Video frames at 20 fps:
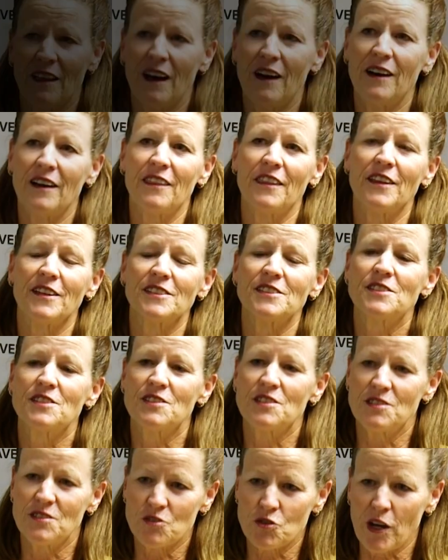The
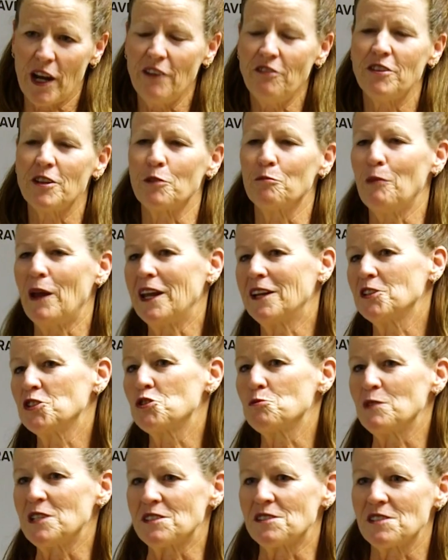traffic
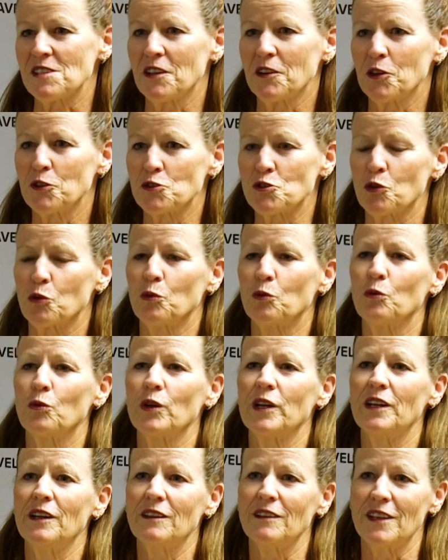management centers are
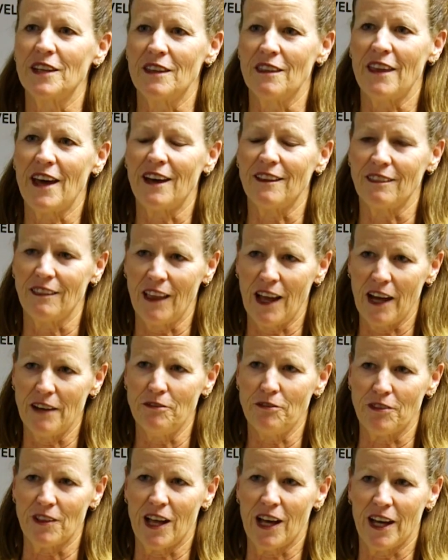really that
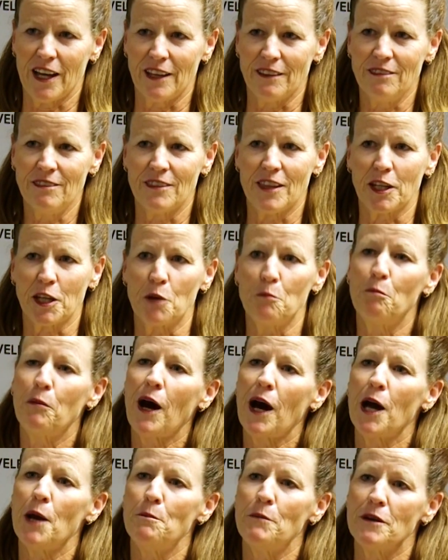lifeline that can
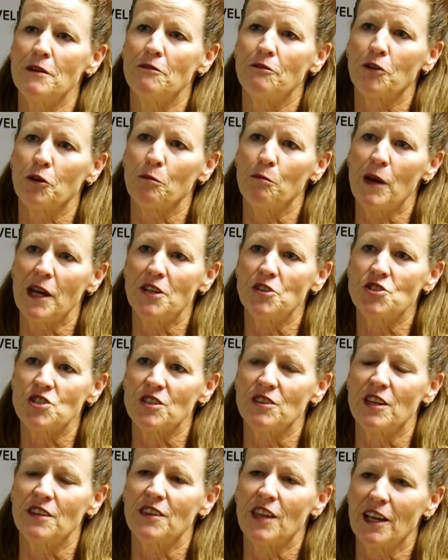pipe
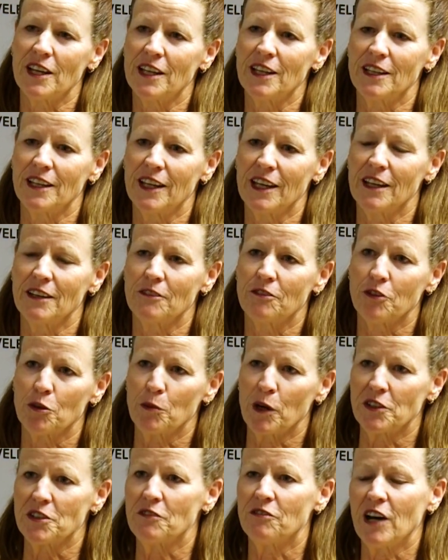information that they can get from
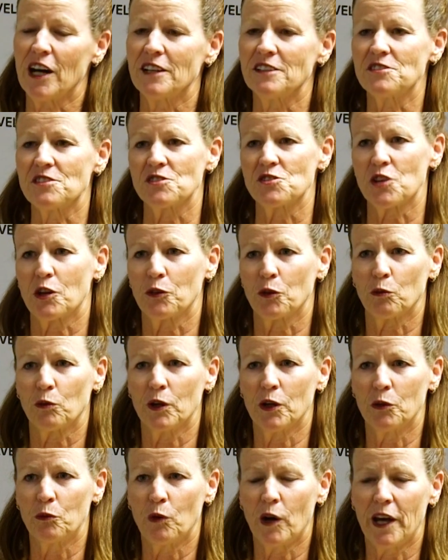our devices on the
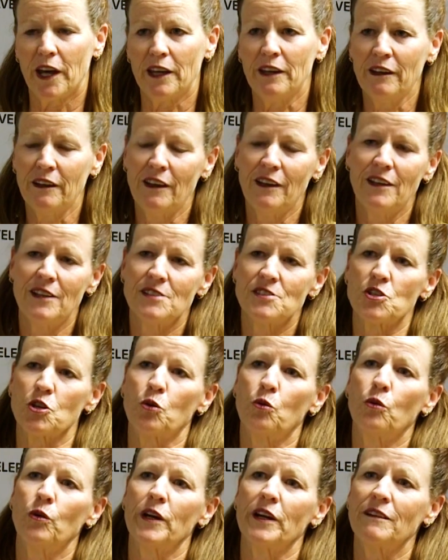roadway to
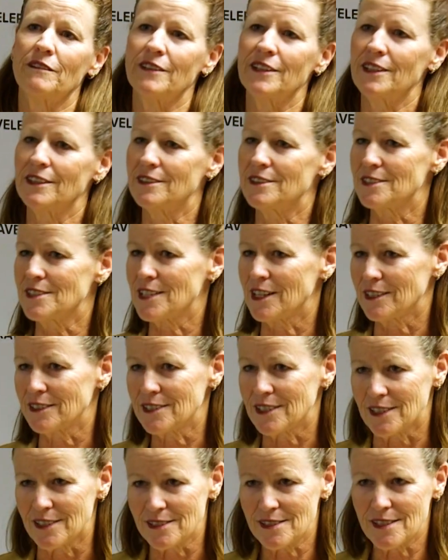quickly
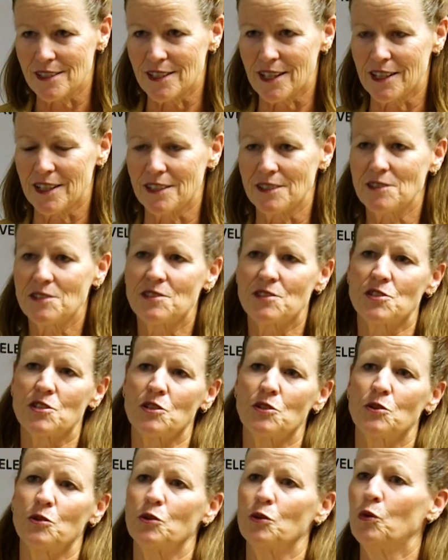detect incidents,
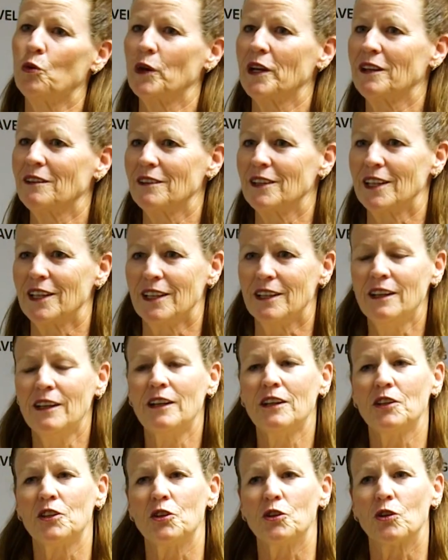to quickly
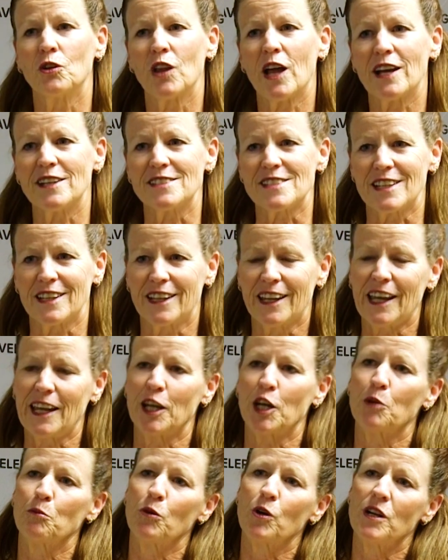utilizing
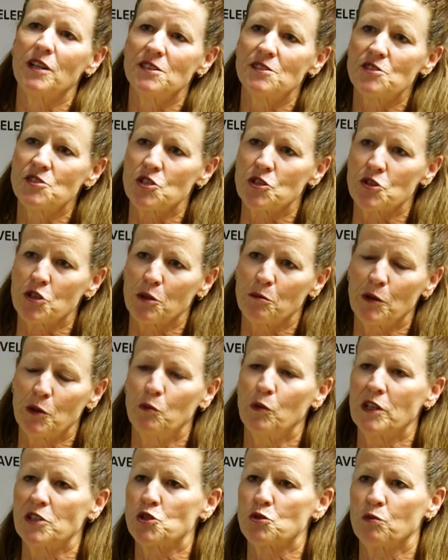cameras,
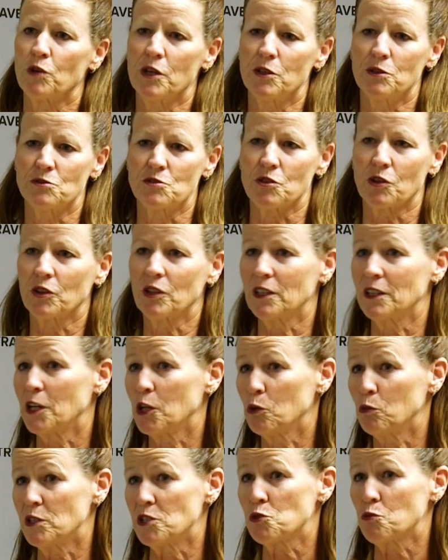determine which roads are
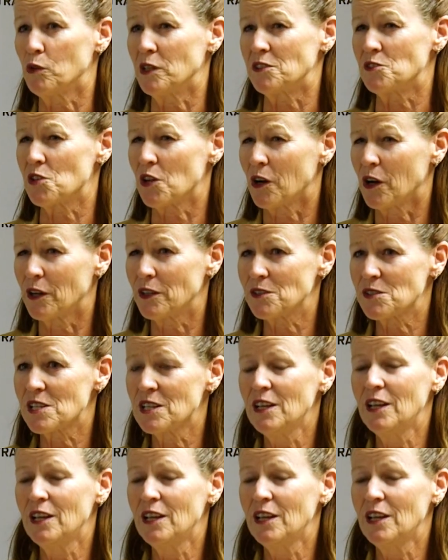clear, which ones aren't.